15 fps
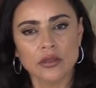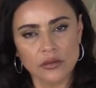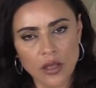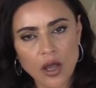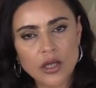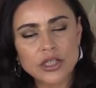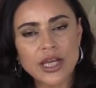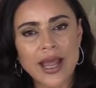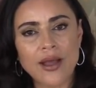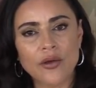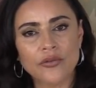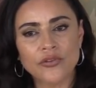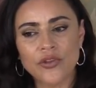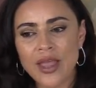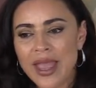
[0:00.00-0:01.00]

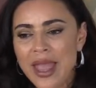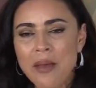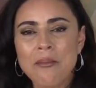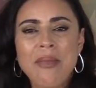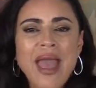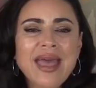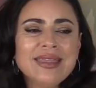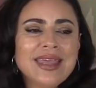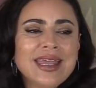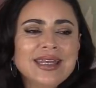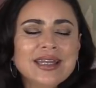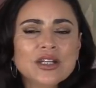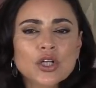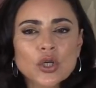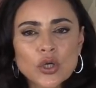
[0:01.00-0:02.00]
lockdowns,
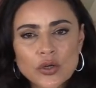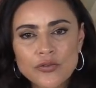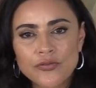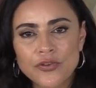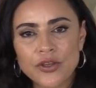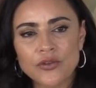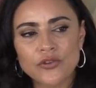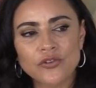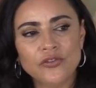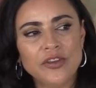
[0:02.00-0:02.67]
mandated curfews.